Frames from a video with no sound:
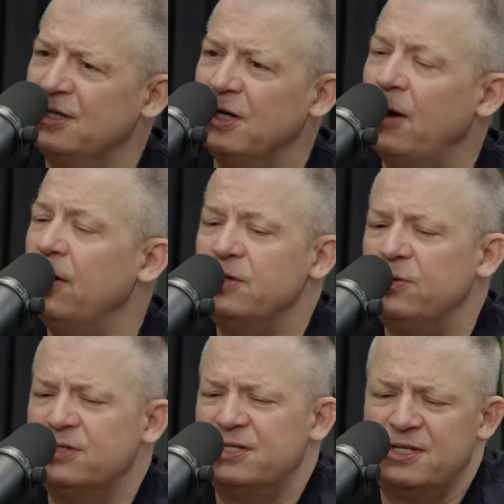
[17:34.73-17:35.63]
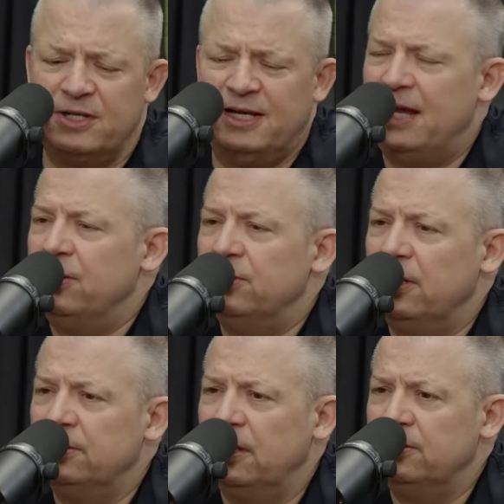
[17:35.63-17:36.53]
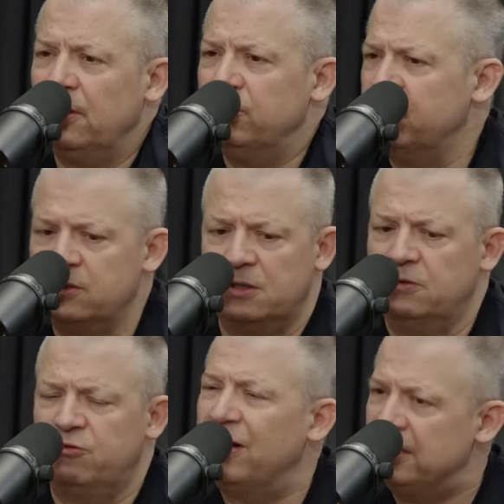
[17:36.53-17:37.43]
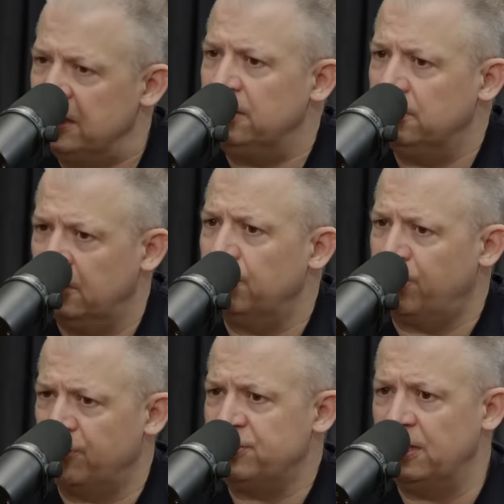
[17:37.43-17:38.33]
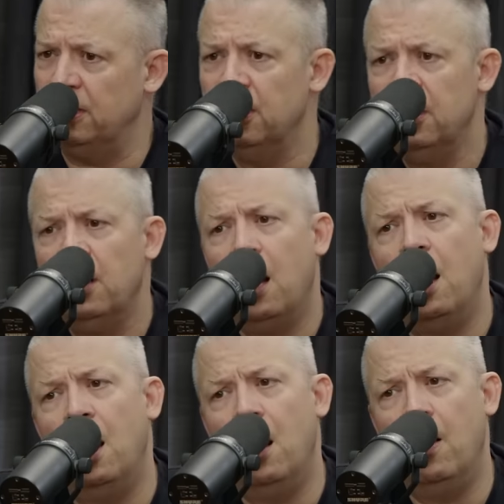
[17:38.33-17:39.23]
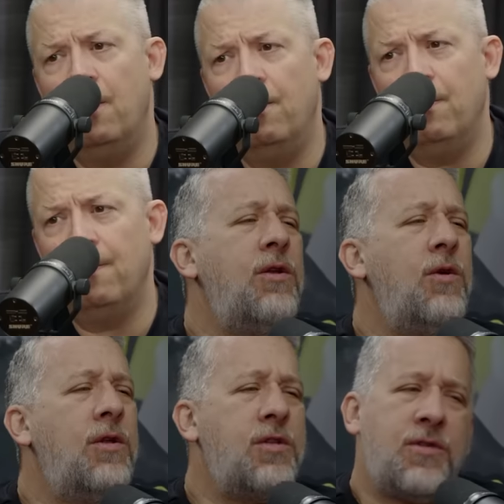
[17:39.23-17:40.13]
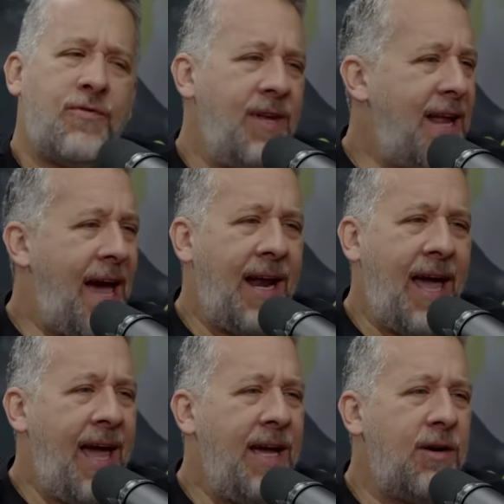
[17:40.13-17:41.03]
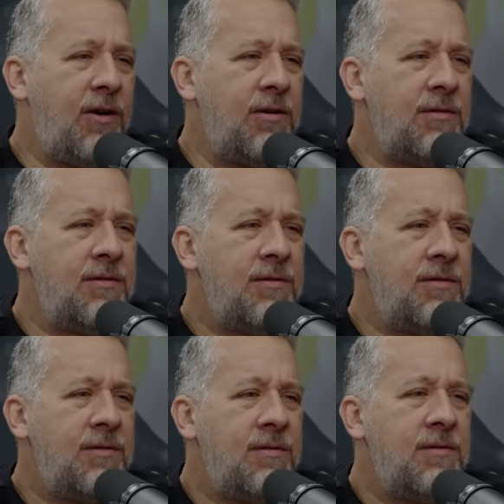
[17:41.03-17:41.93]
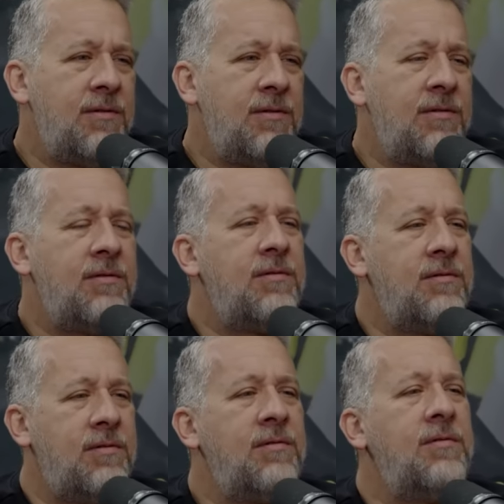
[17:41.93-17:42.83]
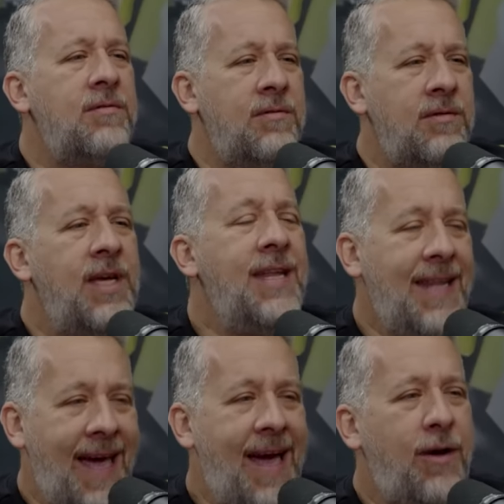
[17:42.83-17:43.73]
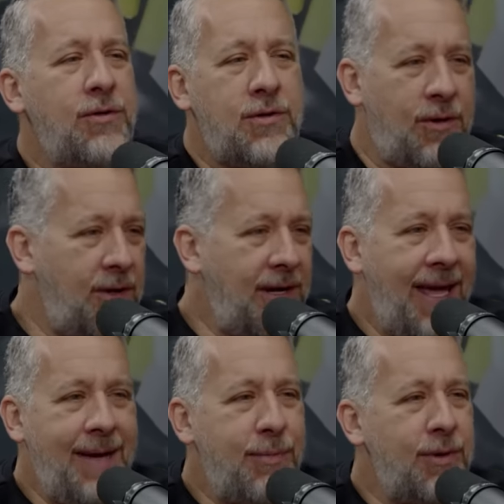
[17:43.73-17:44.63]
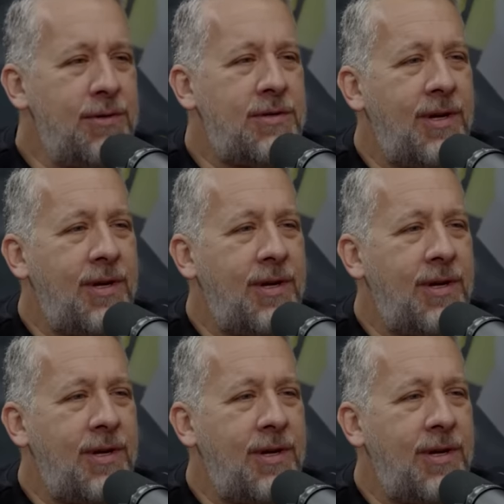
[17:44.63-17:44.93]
It was just again. I was just a crazy little person. Um, but why doing just in out of anger? Yeah, no, misguided. In the house or the neighbors?